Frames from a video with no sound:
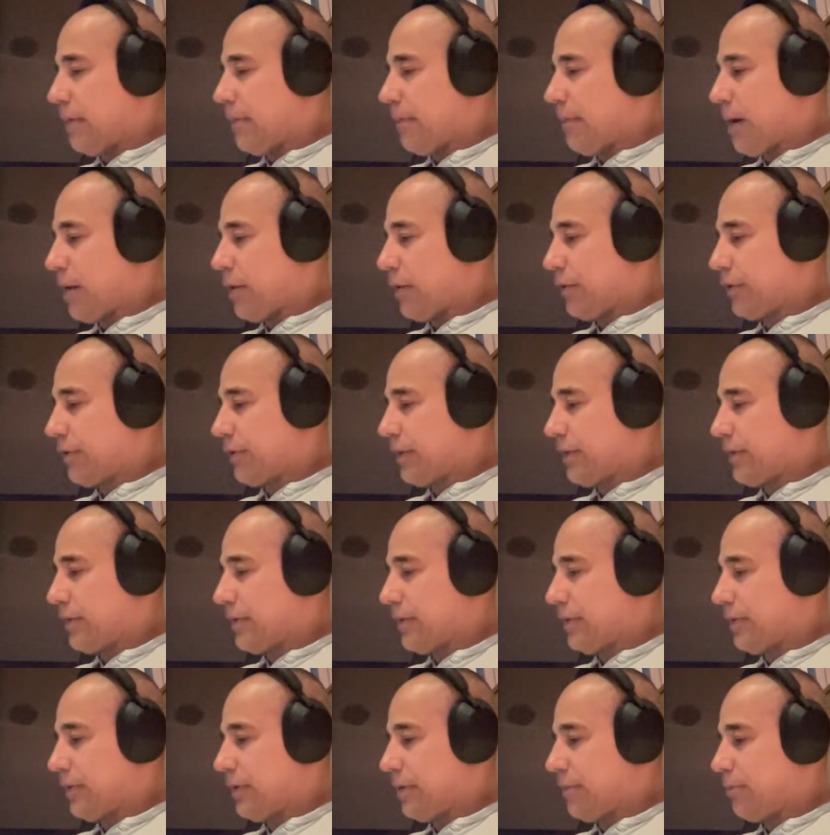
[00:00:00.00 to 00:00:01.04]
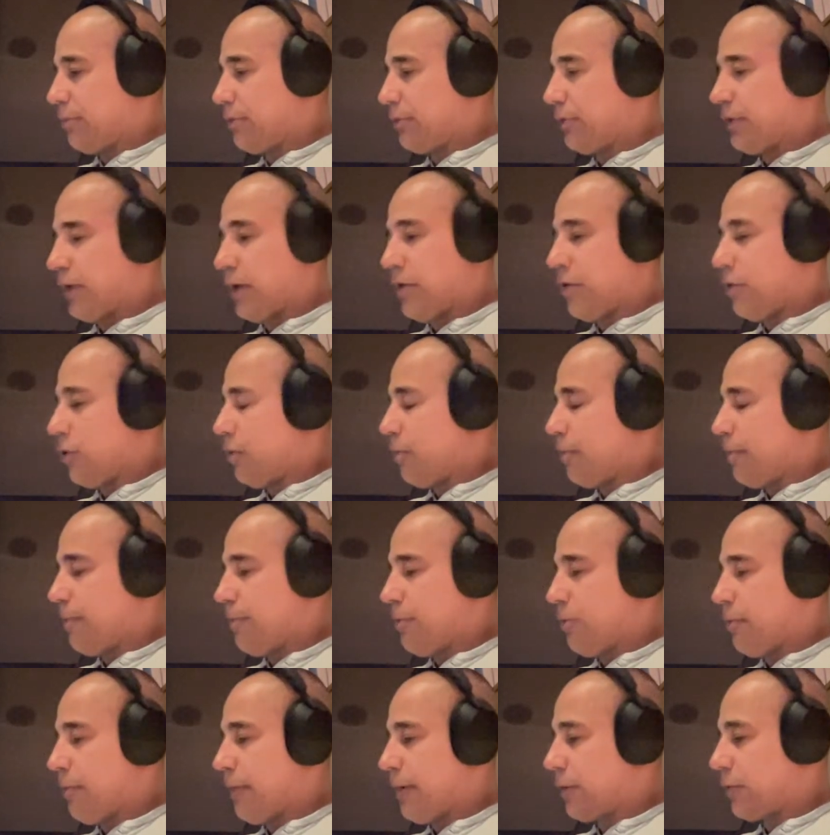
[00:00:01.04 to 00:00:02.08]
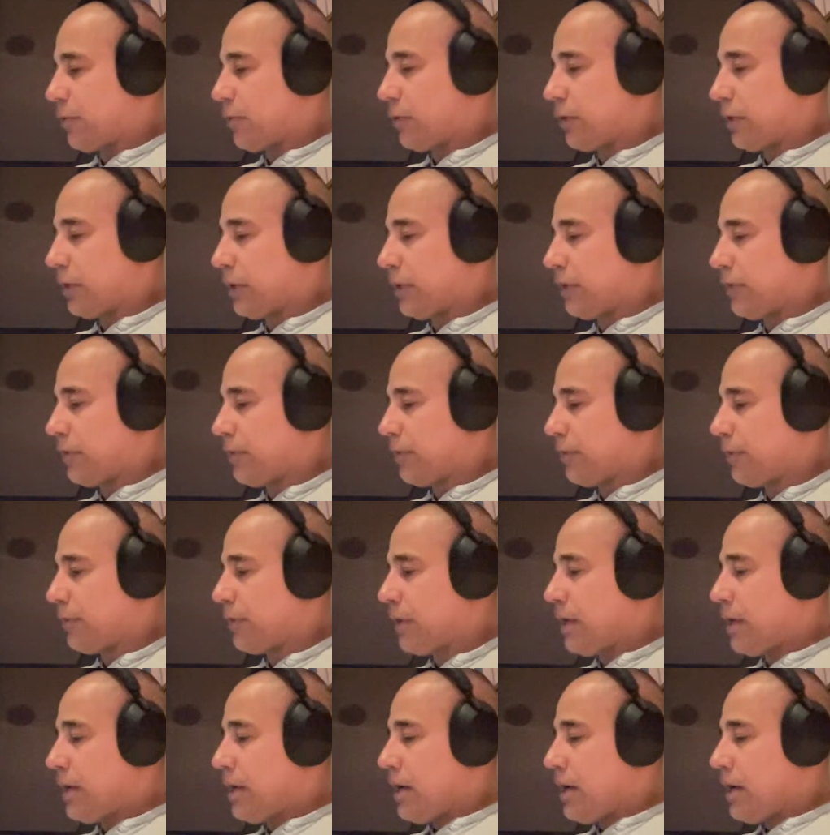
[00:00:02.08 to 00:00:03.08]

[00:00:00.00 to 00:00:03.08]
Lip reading: and monocytes 19%. No microorganisms.